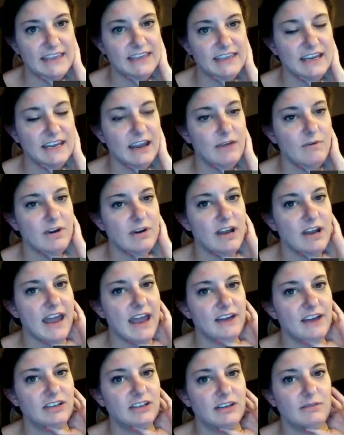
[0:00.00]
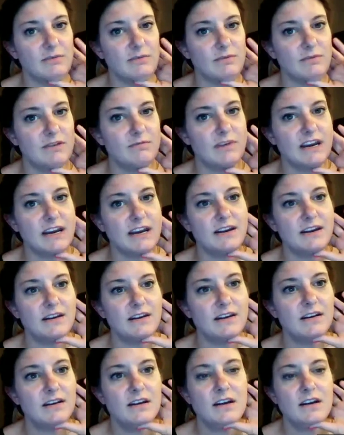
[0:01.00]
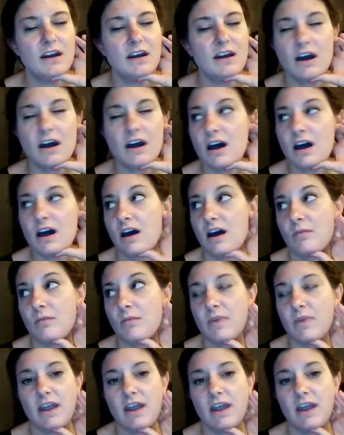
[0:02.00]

think I want to actually reread a